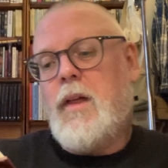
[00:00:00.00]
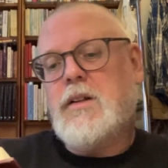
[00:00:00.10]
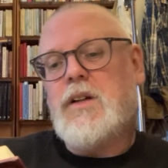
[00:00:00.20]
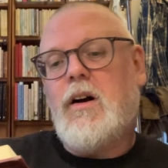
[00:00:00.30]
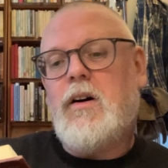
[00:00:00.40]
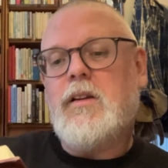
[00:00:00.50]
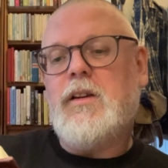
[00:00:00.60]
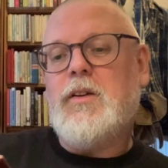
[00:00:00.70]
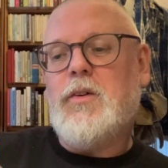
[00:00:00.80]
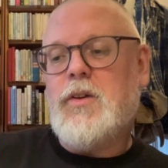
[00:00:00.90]
is hardly
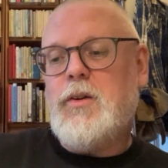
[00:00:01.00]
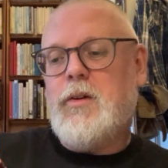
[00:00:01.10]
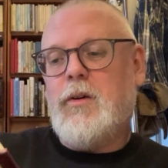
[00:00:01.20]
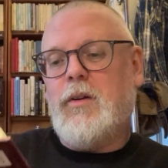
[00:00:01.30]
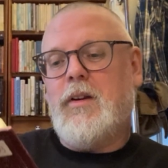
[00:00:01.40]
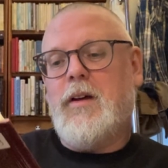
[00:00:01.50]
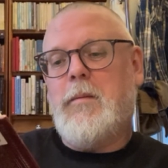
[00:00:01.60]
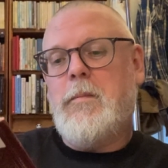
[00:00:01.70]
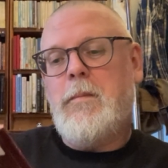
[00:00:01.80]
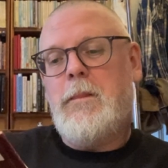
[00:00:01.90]
your usual
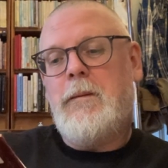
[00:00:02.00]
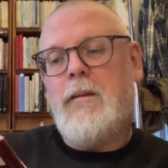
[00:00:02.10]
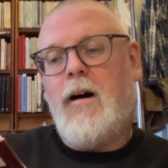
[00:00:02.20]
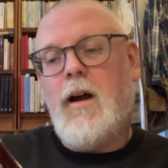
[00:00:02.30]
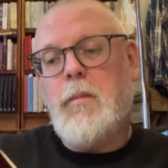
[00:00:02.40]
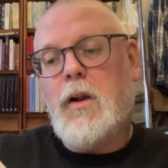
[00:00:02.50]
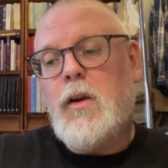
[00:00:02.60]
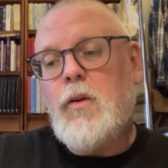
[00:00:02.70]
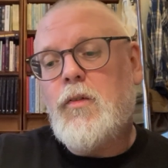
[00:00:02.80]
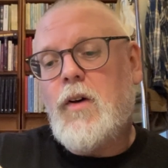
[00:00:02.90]
name. I am the
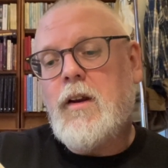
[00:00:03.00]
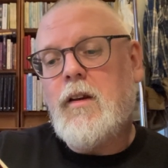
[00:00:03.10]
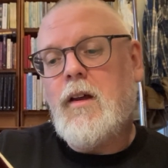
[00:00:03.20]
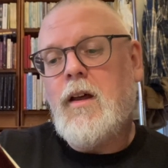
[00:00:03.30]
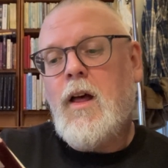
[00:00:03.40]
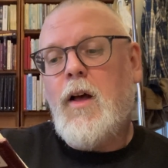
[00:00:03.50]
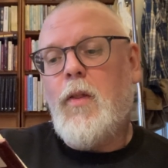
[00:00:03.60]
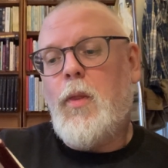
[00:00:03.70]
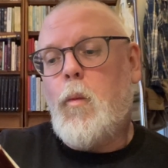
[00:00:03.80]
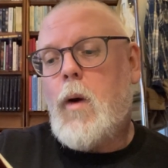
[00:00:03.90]
clue finder,
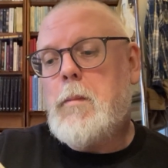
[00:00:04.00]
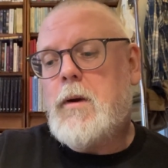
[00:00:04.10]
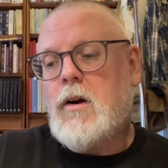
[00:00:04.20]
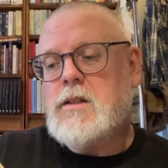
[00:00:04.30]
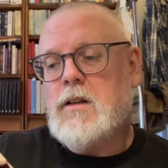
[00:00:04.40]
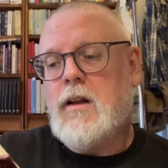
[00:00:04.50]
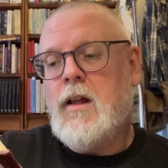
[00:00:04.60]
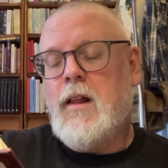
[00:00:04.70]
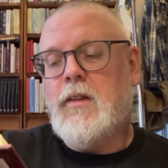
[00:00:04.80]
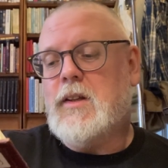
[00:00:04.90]
the web cutter,
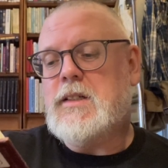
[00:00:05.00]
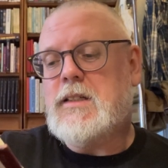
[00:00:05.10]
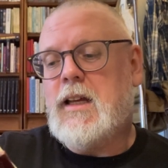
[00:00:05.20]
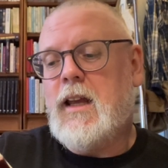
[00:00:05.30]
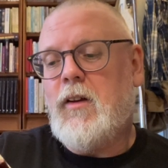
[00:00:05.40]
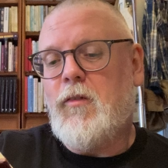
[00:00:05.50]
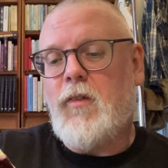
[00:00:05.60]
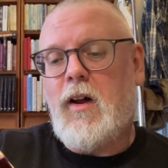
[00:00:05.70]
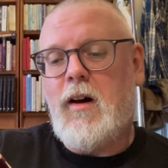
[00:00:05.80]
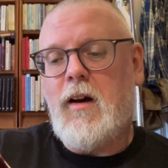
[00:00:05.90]
the stinging
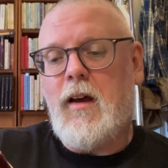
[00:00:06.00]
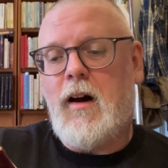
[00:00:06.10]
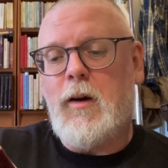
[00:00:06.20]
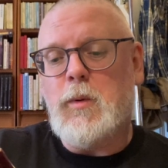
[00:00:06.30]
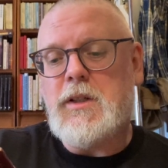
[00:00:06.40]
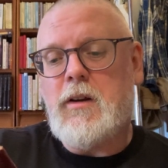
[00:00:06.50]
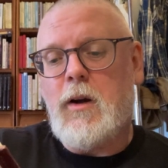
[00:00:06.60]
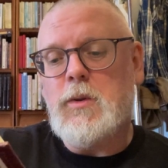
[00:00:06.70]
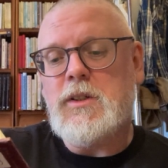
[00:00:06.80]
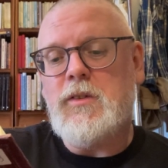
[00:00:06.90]
fly. I was
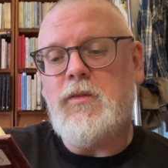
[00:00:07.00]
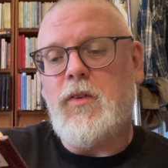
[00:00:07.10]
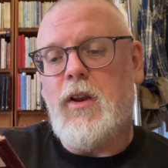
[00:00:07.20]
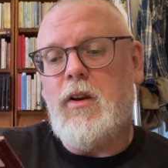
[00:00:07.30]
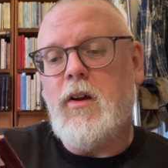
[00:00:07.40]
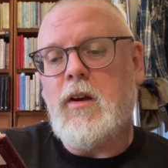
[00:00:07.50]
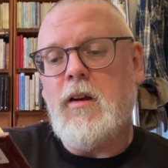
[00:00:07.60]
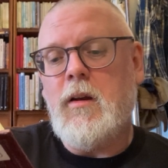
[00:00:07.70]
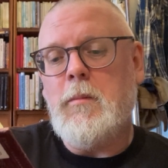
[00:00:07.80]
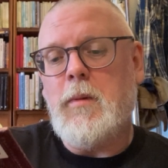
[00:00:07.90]
chosen for the lucky
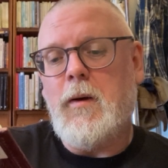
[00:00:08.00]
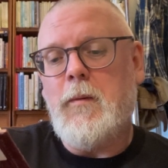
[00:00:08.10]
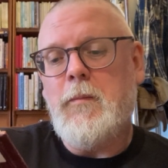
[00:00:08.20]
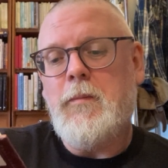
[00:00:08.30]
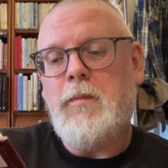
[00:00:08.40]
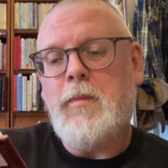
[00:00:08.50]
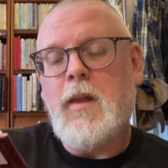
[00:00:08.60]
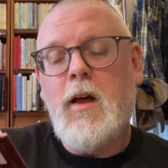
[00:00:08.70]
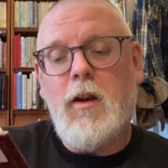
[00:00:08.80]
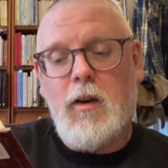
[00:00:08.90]
number.
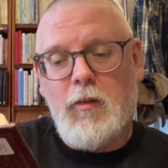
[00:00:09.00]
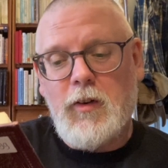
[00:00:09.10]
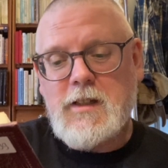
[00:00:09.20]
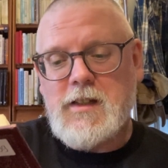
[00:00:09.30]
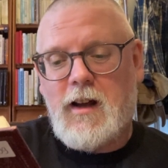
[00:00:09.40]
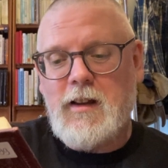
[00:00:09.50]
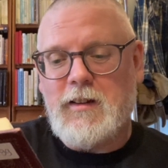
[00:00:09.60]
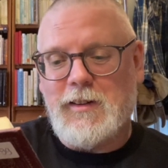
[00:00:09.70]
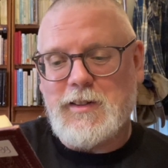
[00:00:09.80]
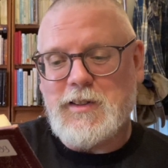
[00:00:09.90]
Lovely
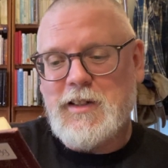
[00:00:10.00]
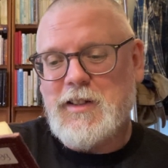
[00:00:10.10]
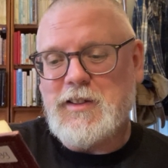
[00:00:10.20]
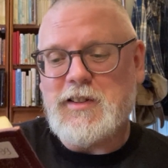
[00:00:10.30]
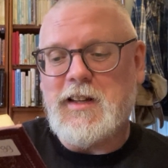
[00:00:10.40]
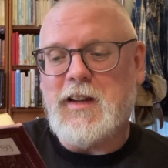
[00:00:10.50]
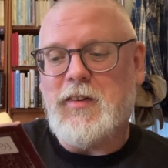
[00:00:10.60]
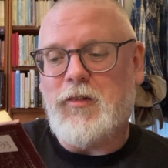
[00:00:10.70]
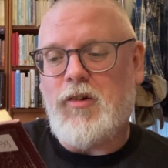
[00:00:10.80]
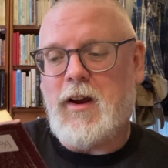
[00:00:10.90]
titles, sneered
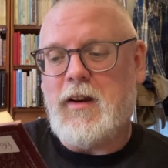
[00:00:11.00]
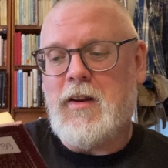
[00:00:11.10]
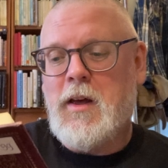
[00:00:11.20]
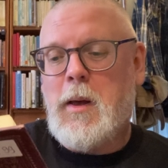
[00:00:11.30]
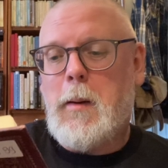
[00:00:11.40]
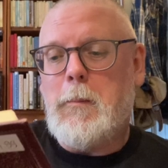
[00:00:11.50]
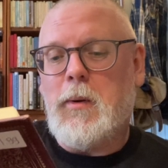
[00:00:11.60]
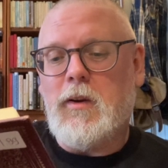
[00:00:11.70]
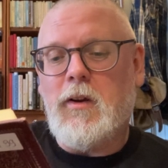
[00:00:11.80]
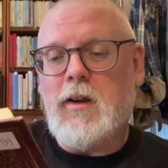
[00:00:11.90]
the dragon,
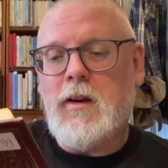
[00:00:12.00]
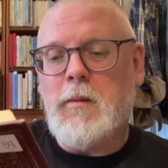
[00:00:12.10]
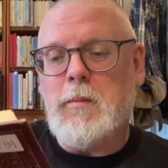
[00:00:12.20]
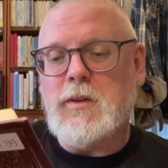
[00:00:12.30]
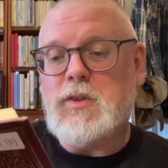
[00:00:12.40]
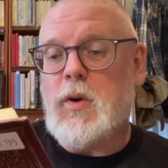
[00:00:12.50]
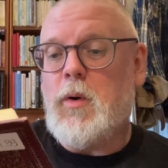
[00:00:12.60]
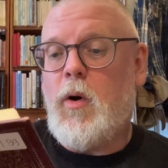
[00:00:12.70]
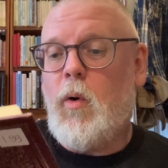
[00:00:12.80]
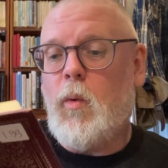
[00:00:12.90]
but lucky numbers don't
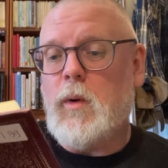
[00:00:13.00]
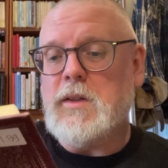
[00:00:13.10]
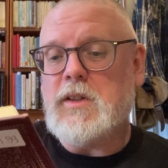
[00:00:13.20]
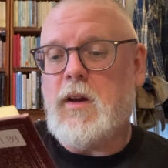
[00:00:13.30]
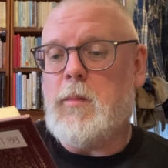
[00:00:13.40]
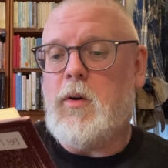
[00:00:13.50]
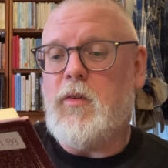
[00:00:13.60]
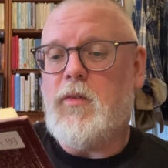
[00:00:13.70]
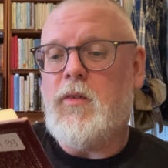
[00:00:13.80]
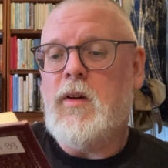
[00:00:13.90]
always come off.